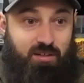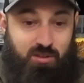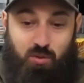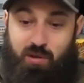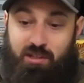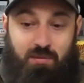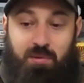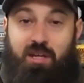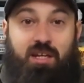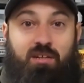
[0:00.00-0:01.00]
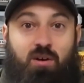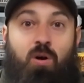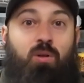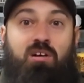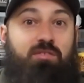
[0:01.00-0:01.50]
you end up getting it
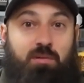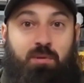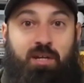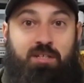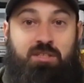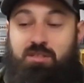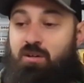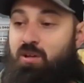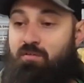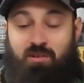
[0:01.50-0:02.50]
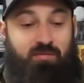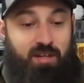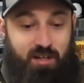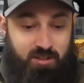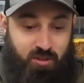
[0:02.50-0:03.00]
all over the place. All over your
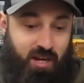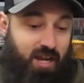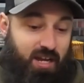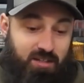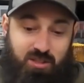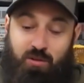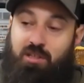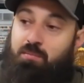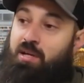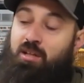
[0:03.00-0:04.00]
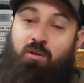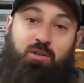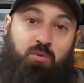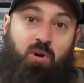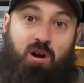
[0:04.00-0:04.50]
fingers, your hands. You end up getting on
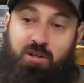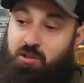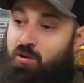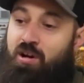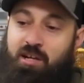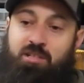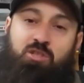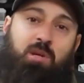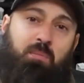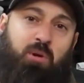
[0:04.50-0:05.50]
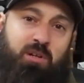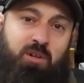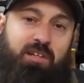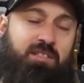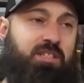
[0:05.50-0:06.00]
your rod gets slippery and
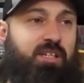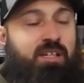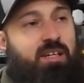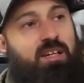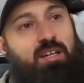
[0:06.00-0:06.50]
greasy.